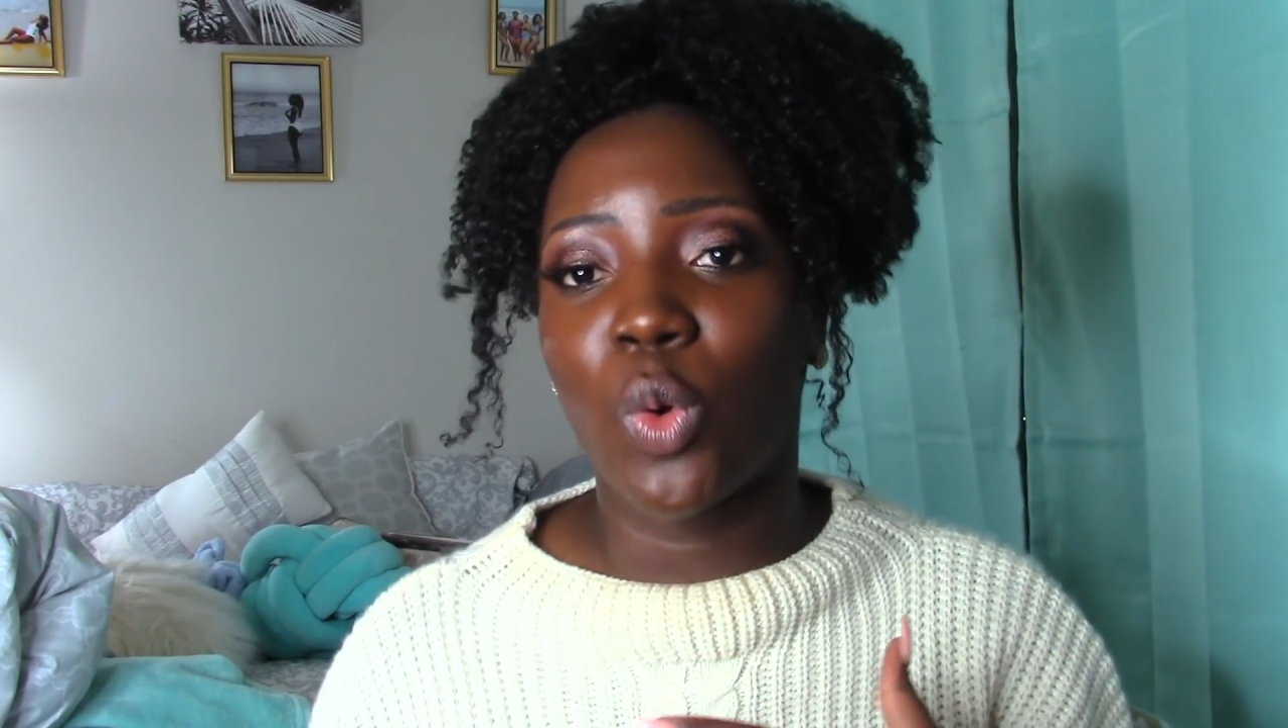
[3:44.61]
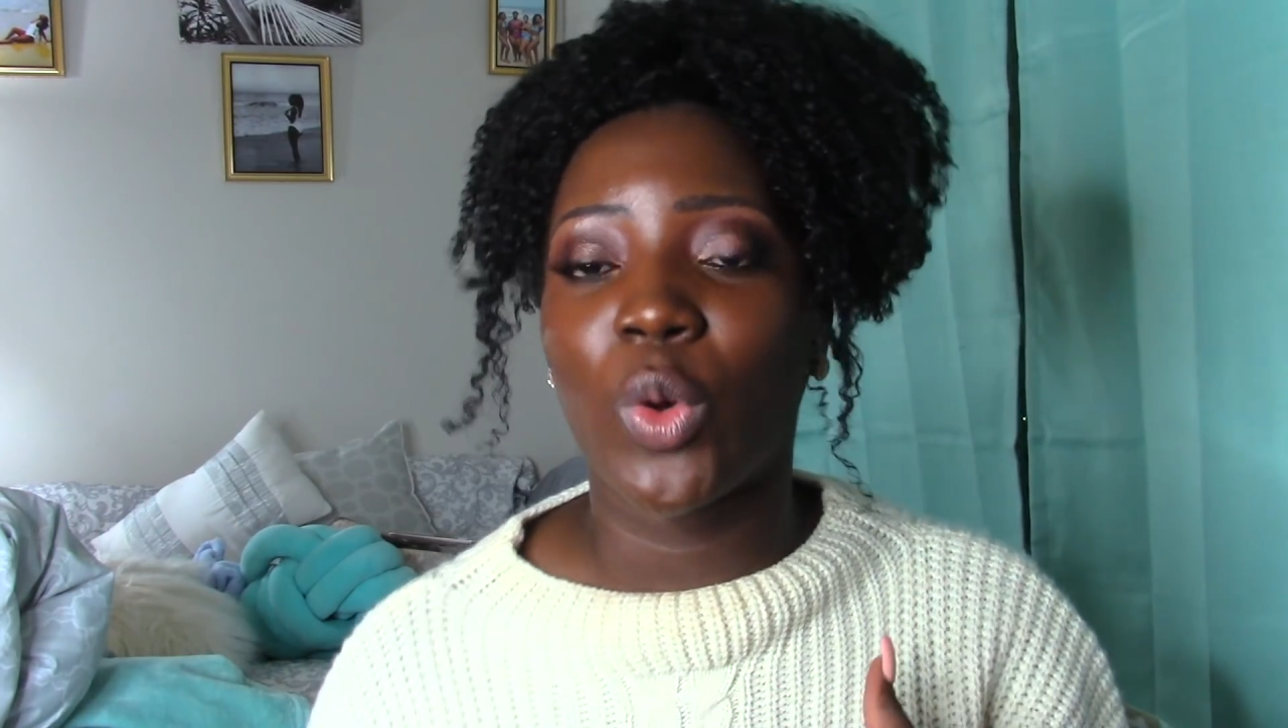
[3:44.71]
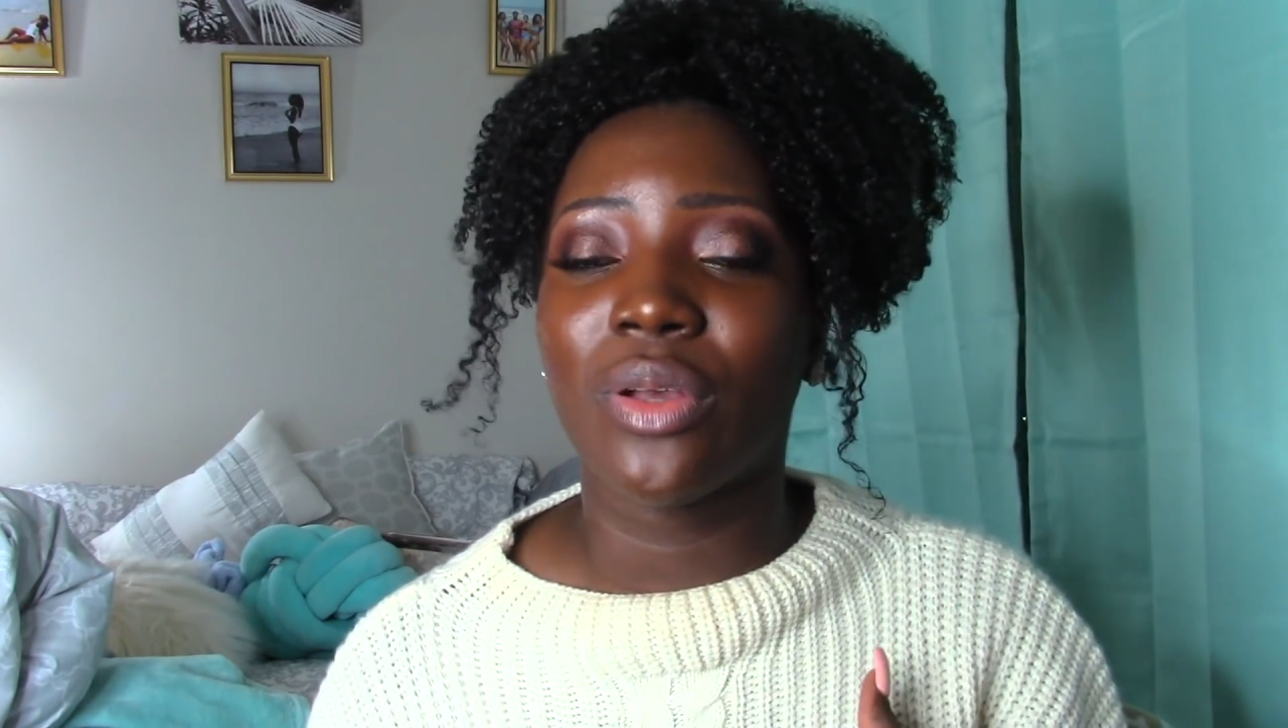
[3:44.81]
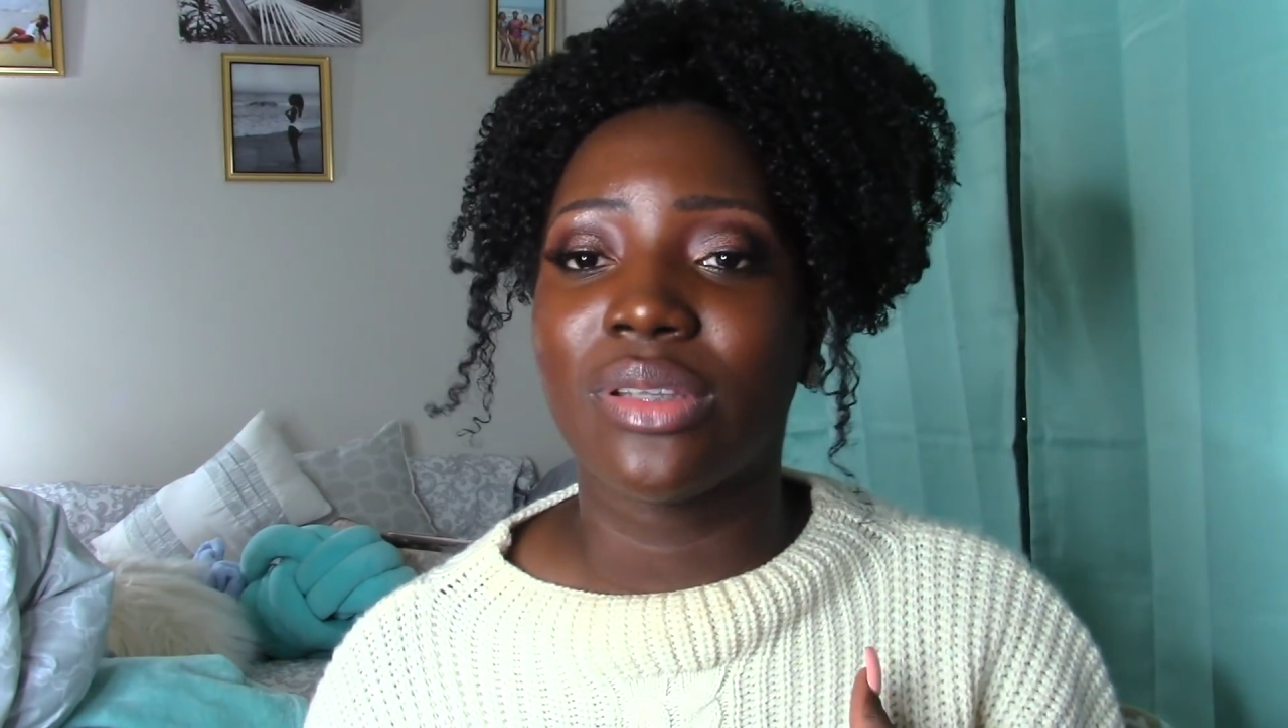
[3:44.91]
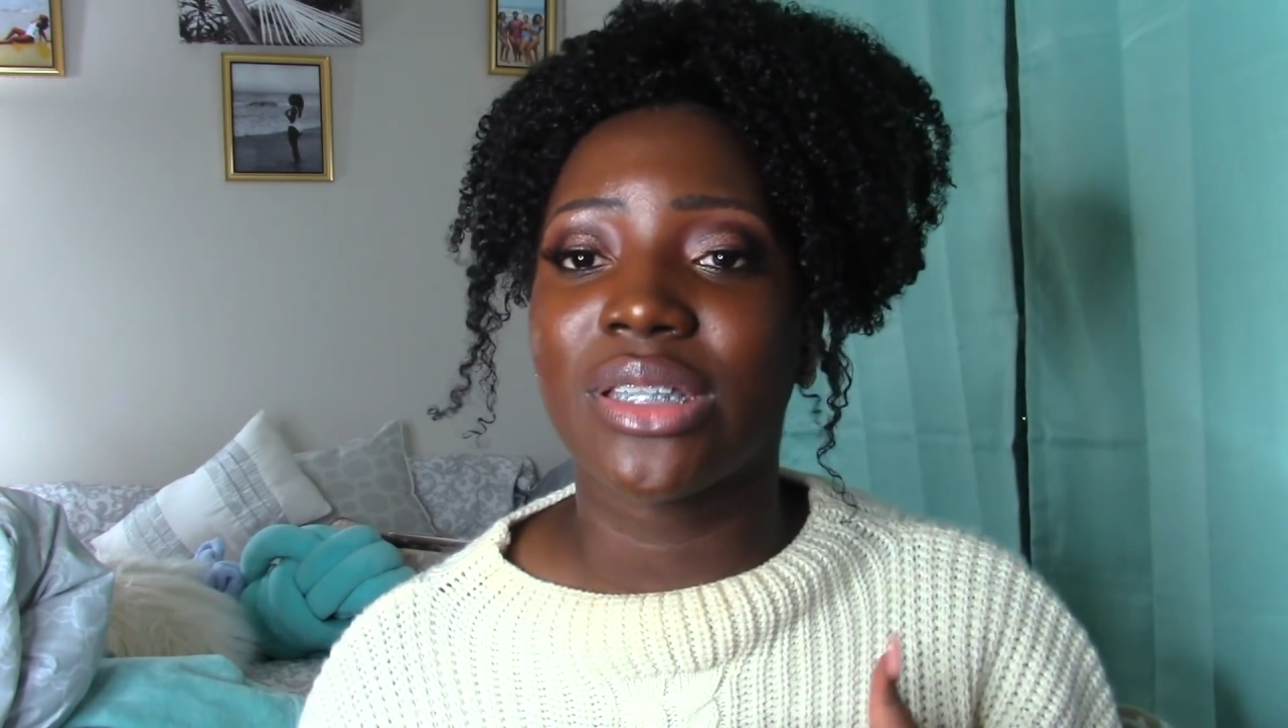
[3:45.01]

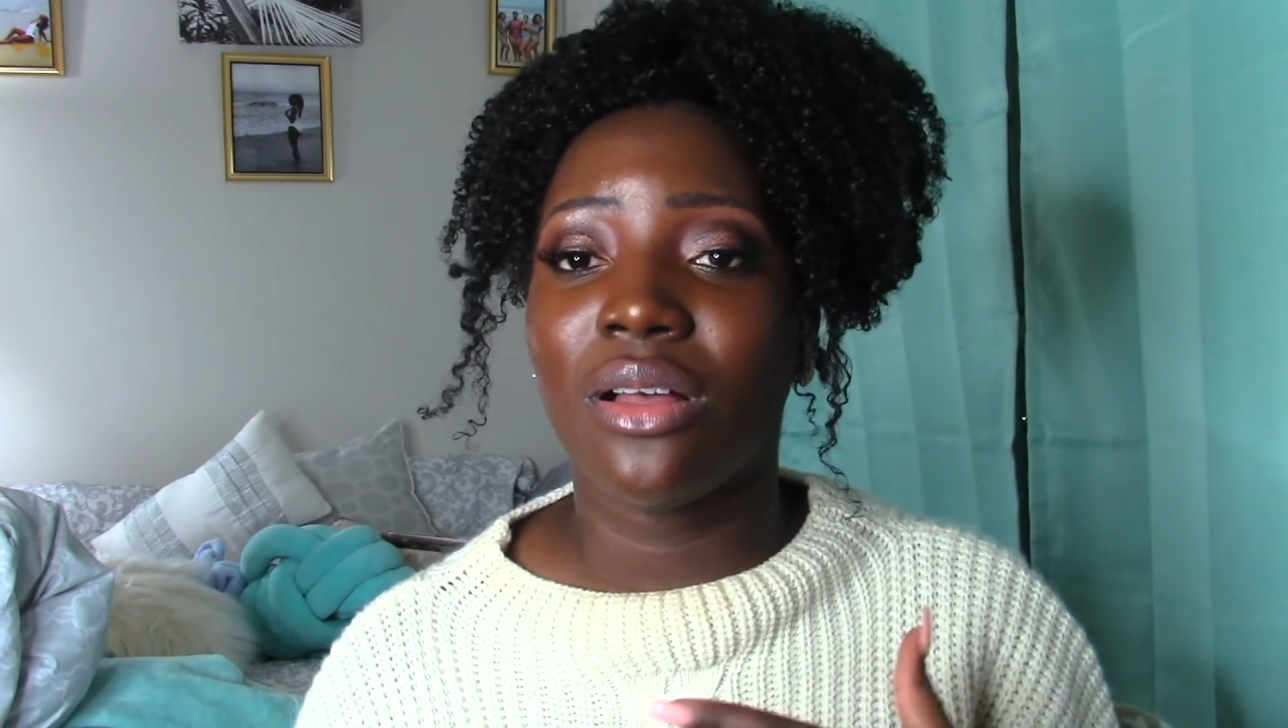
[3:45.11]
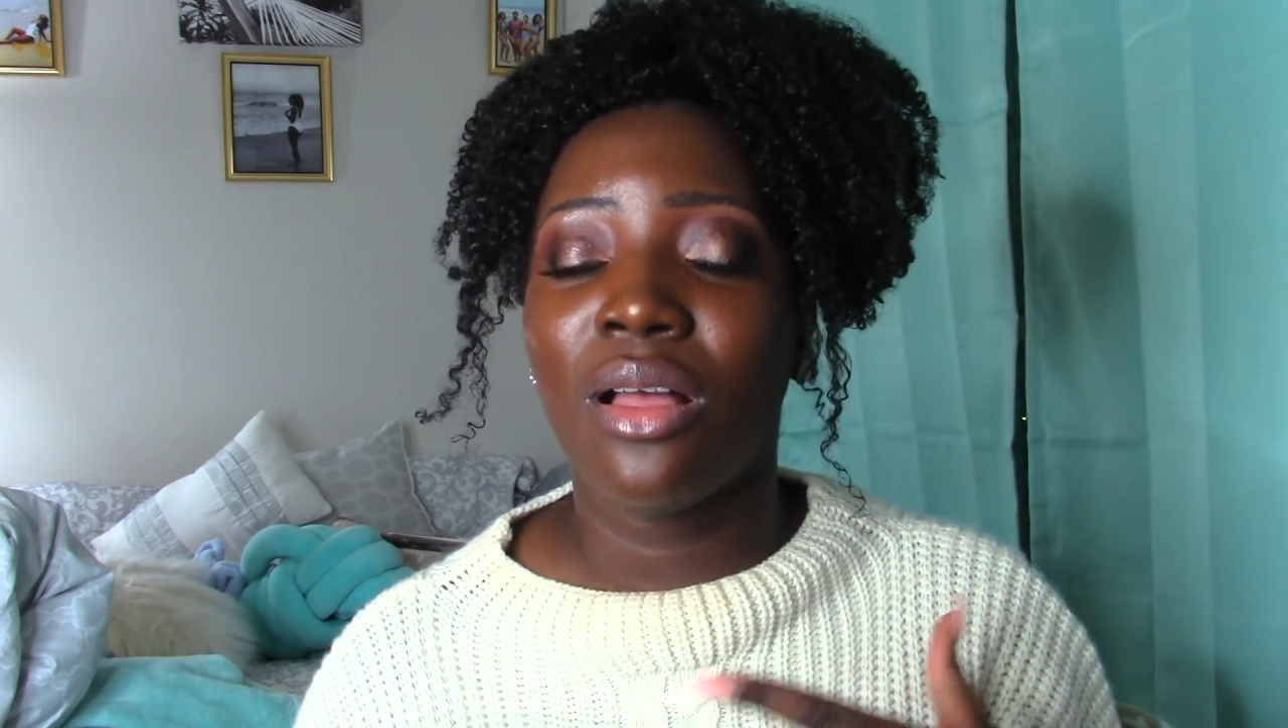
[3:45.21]
oils